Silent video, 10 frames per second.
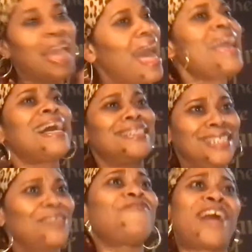I
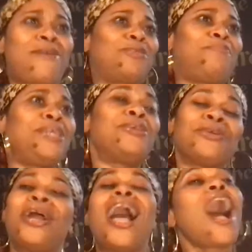identify with
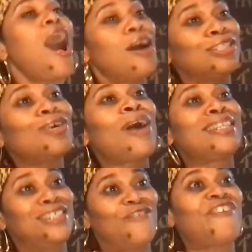Peter. I also
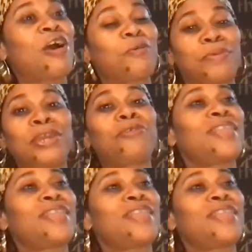identify with Peter